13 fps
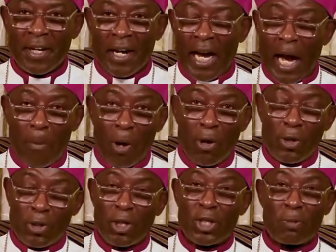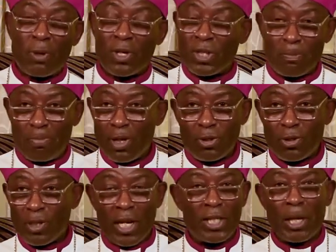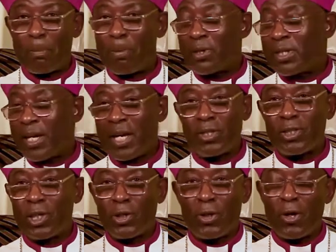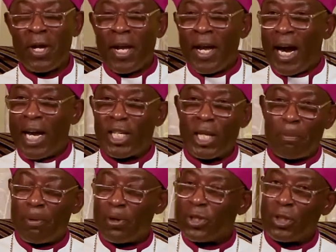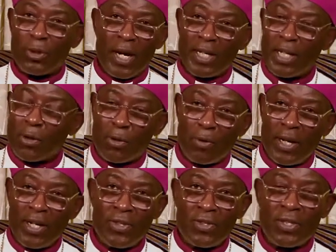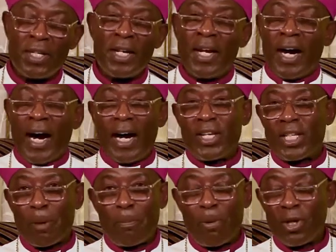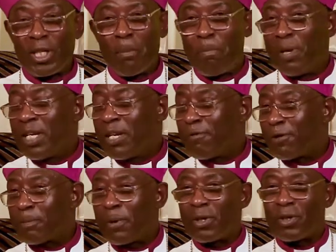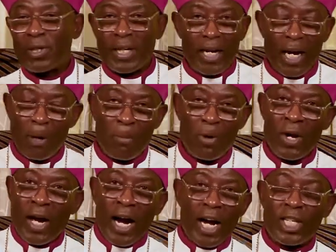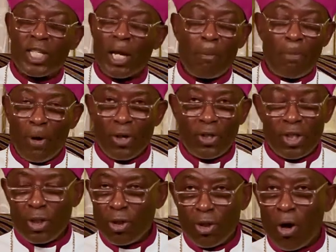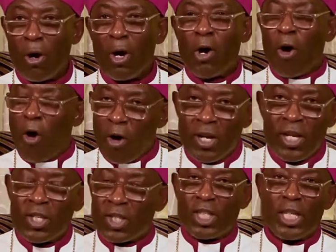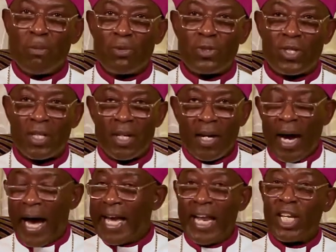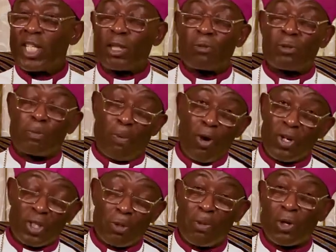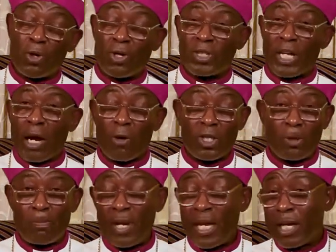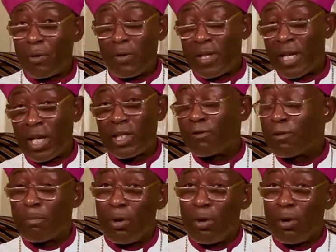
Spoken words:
I am also a sports person. I support Arsenal. I support Uganda Cranes. I support Mpindi Football Club. I support, you know, all these teams. I like sports because I was playing with the Nachivu